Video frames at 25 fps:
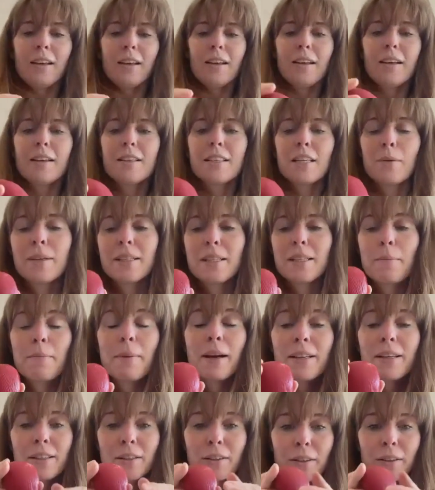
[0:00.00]
So it's a
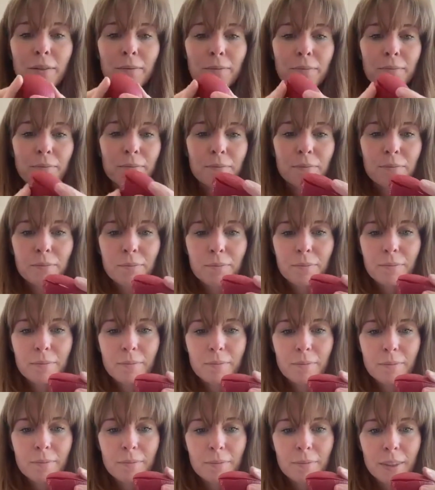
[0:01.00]
muscle.
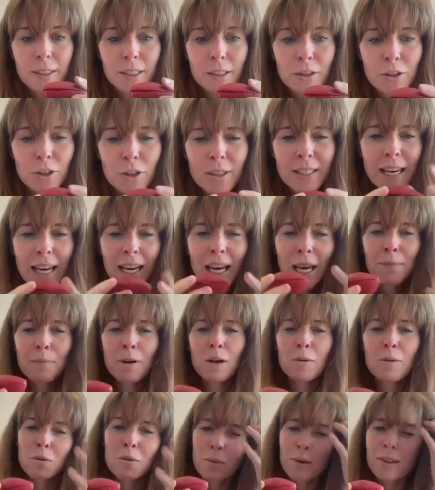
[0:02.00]
So just take a
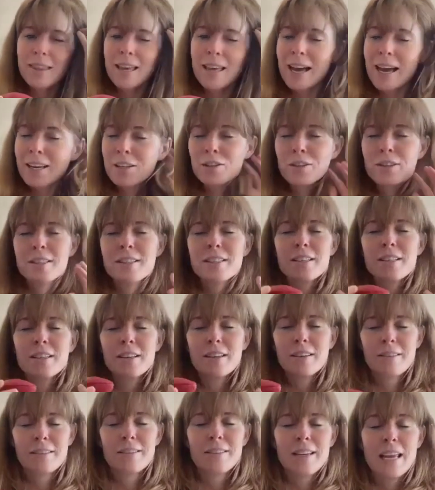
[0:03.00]
moment with that, just
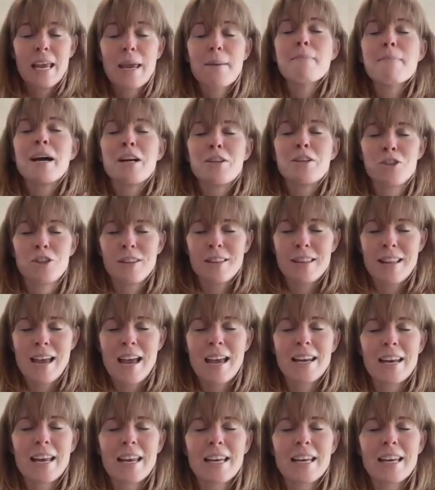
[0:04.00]
to imagine that,